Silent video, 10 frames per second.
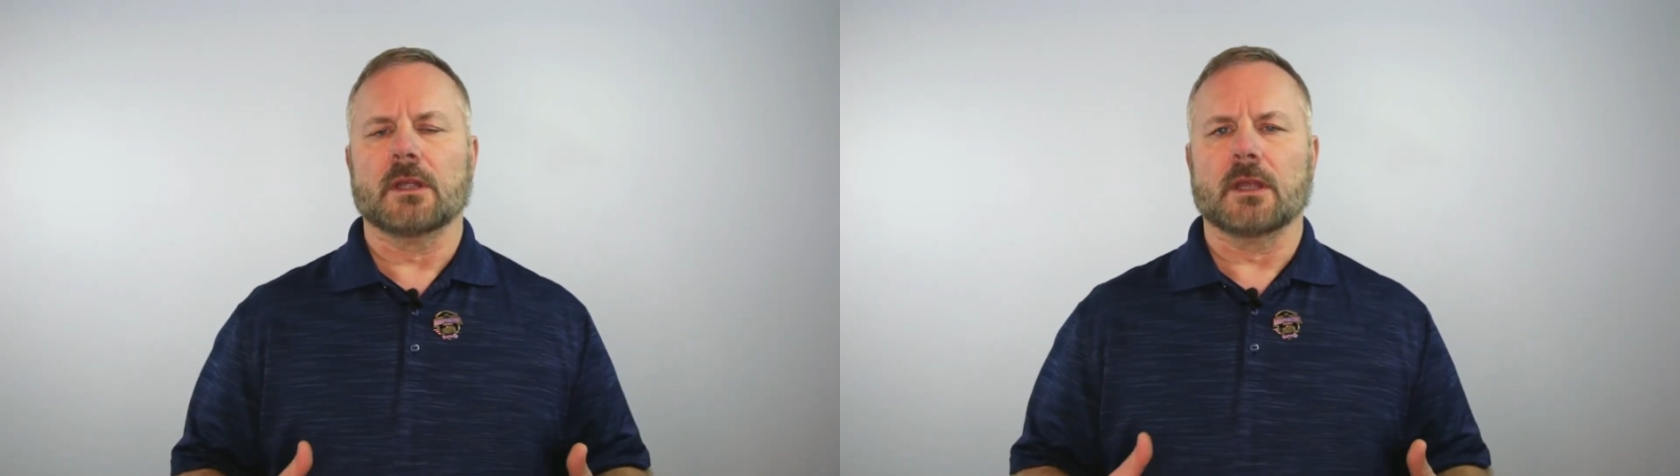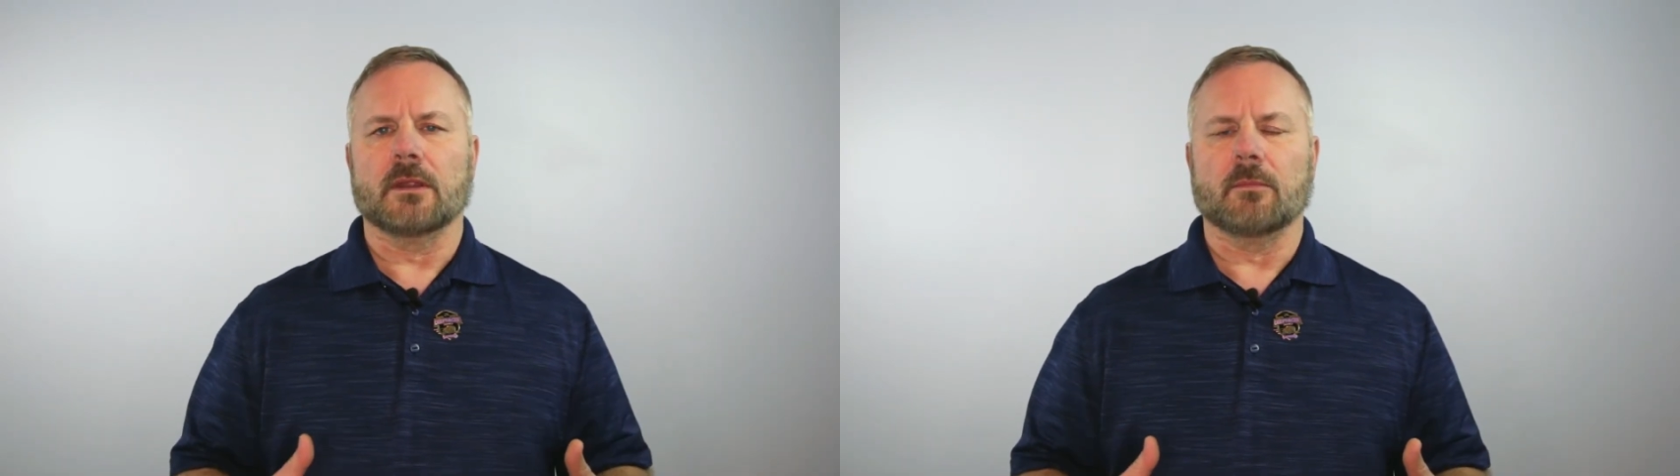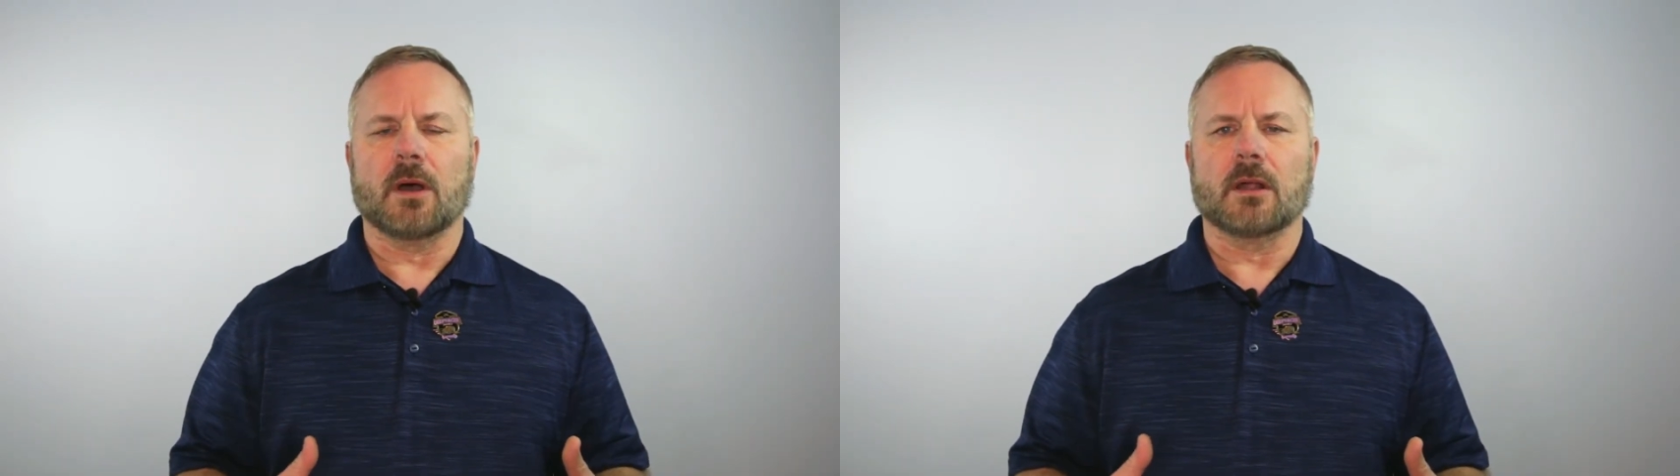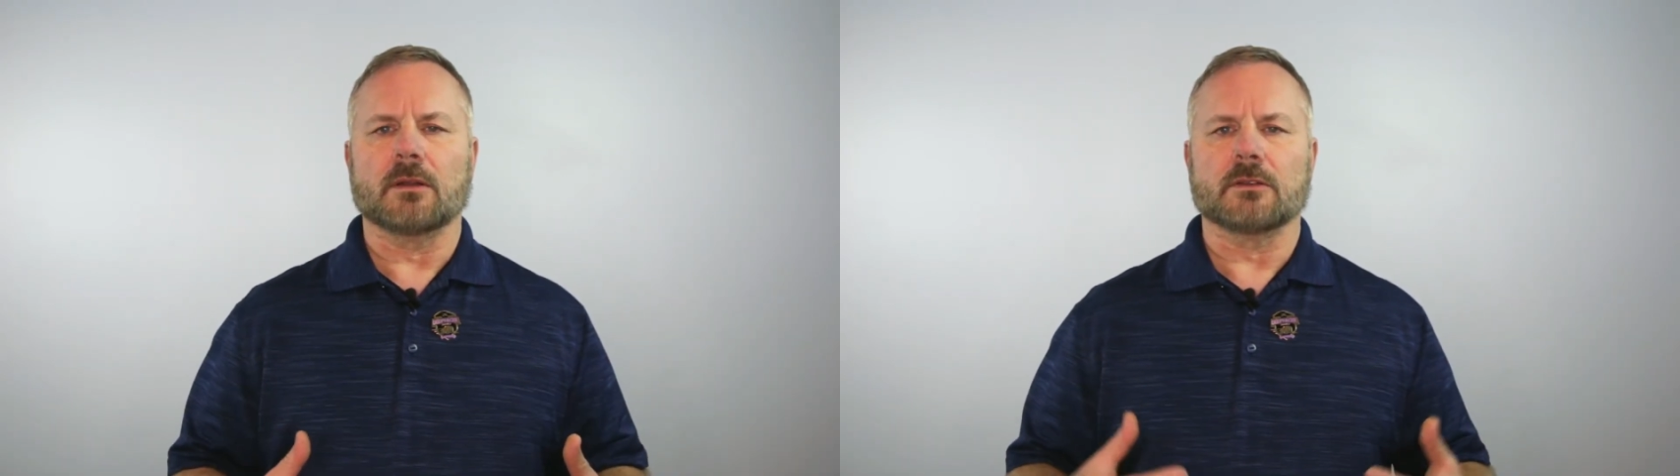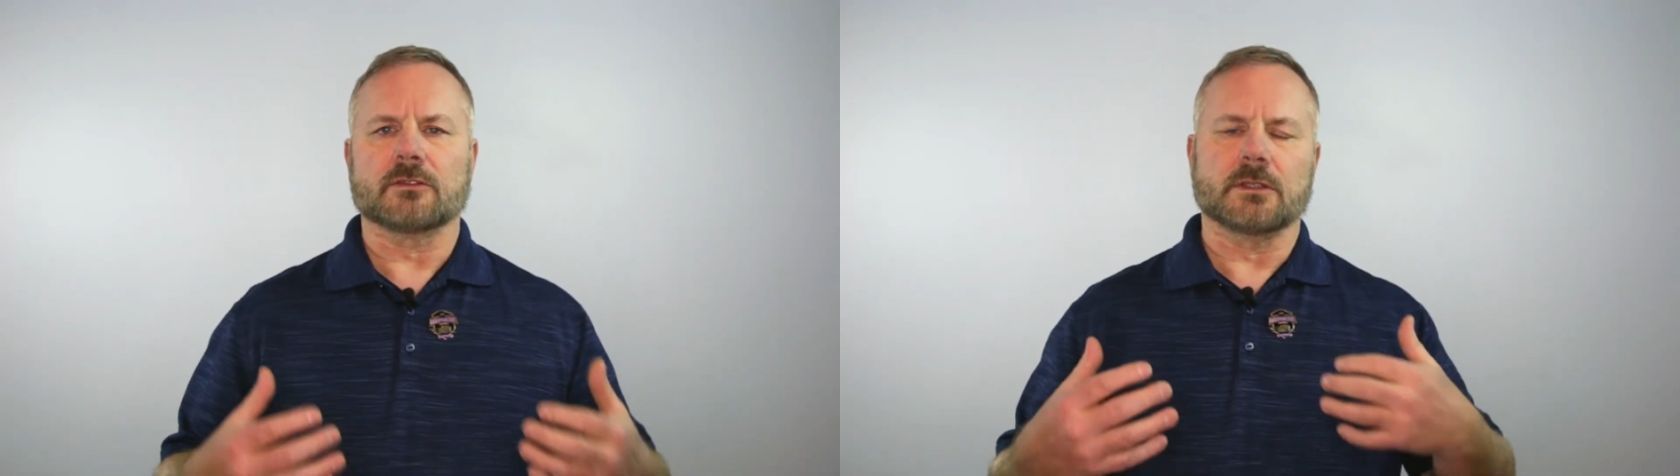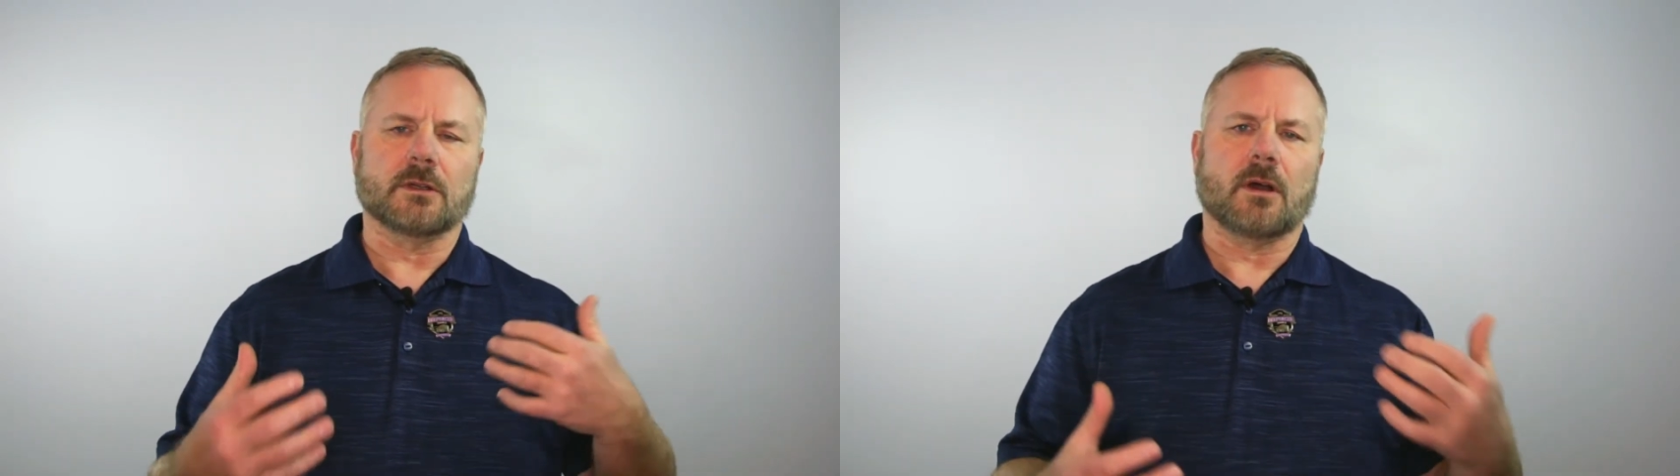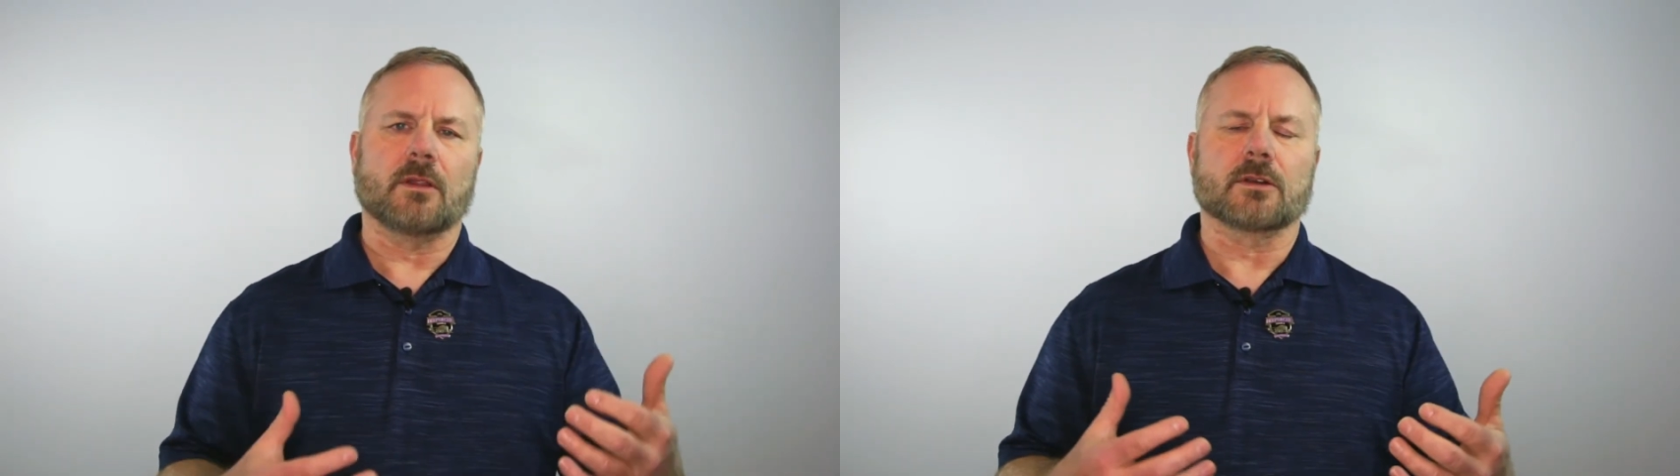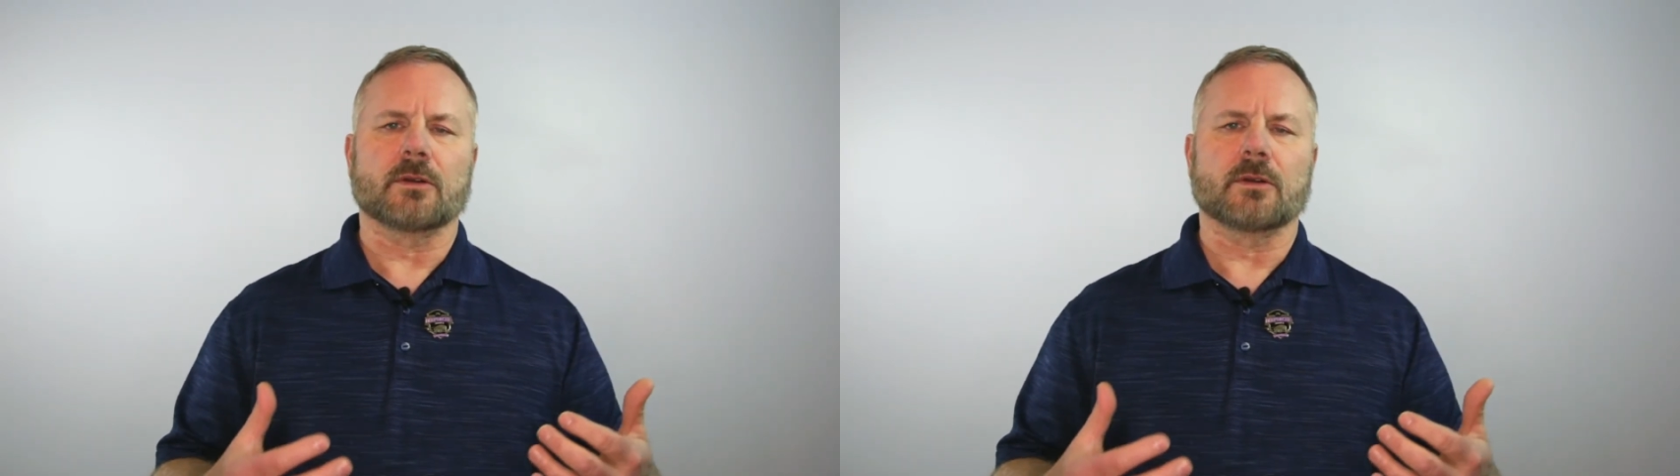and the models and all the